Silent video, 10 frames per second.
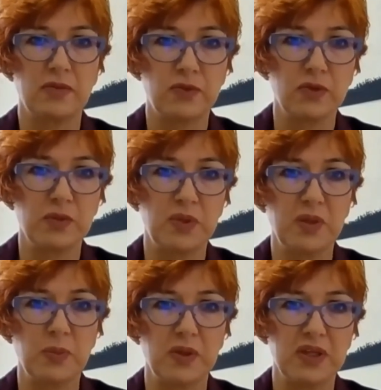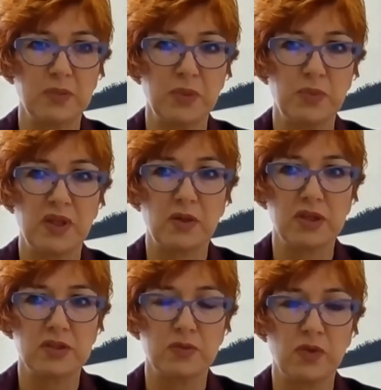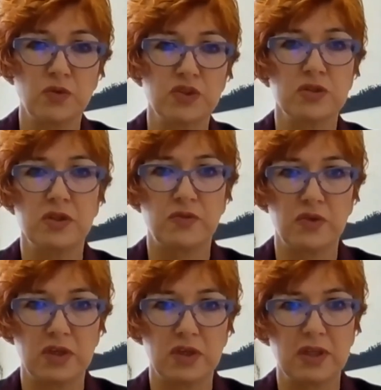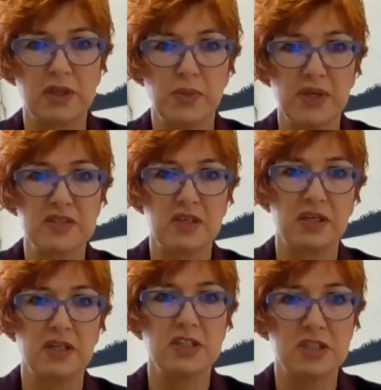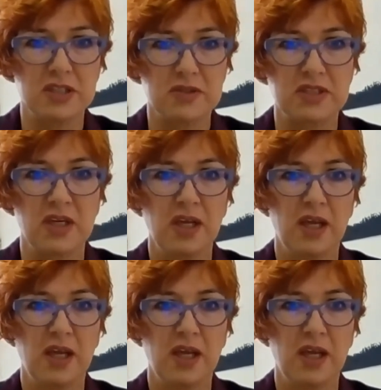for the people, that people are going to vote differently based on issues